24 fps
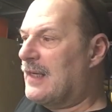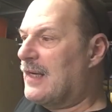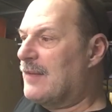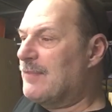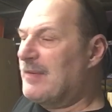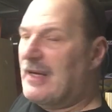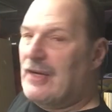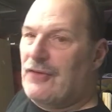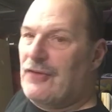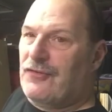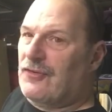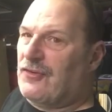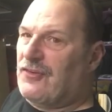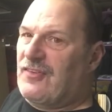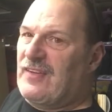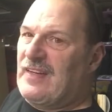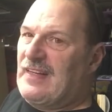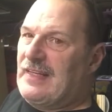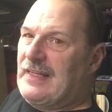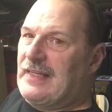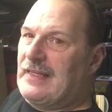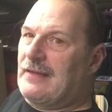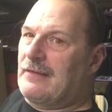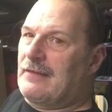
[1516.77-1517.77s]
because you're
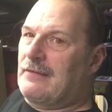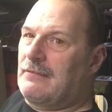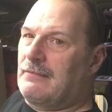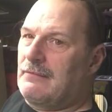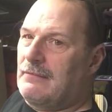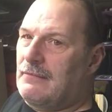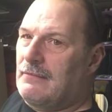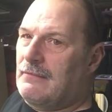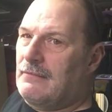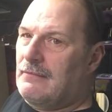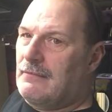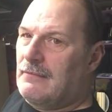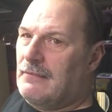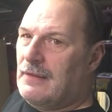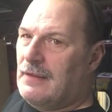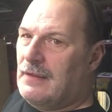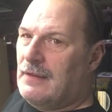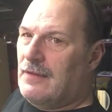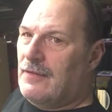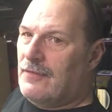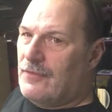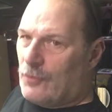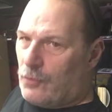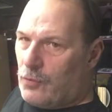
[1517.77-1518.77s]
sealing
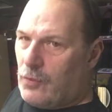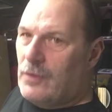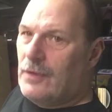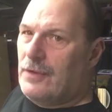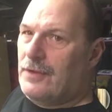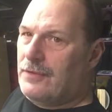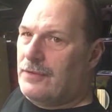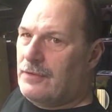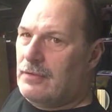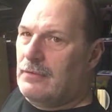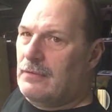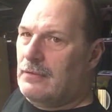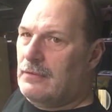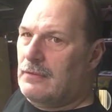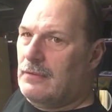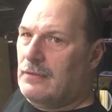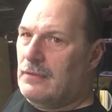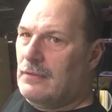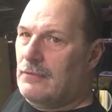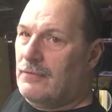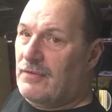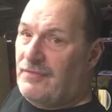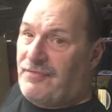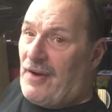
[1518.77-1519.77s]
the wood
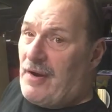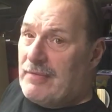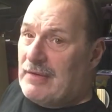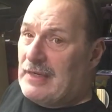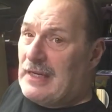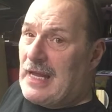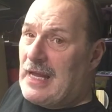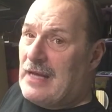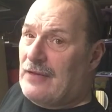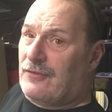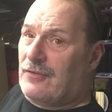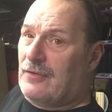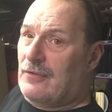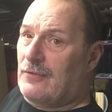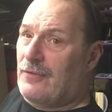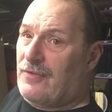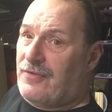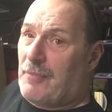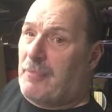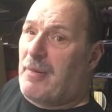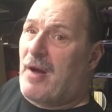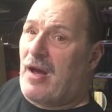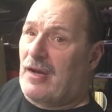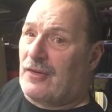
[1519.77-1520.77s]
with fiberglass, with
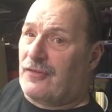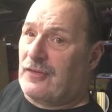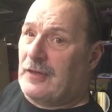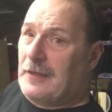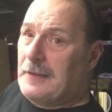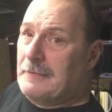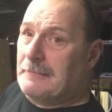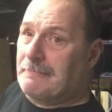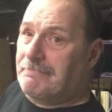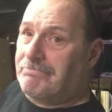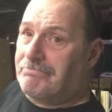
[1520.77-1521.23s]
epoxy.